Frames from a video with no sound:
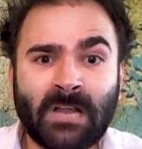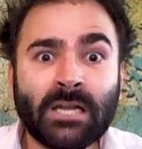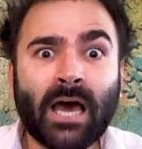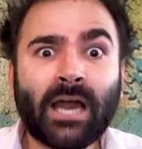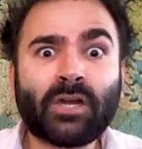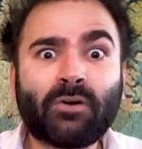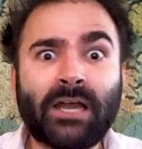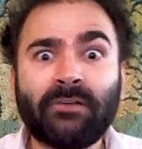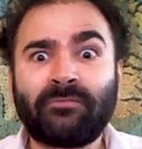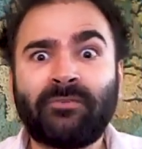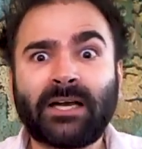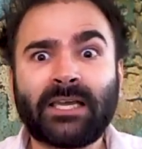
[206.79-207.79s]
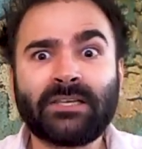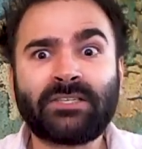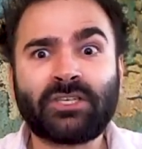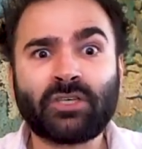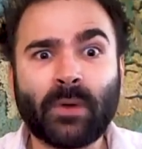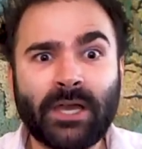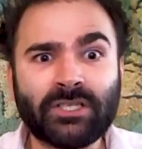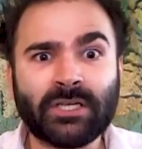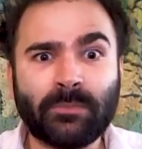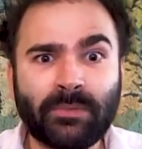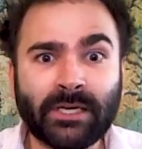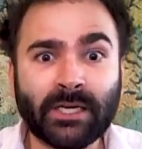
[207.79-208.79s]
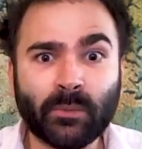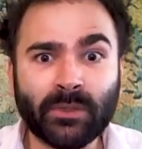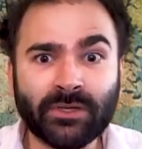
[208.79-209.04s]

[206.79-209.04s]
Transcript: not a great fucking situation to be in when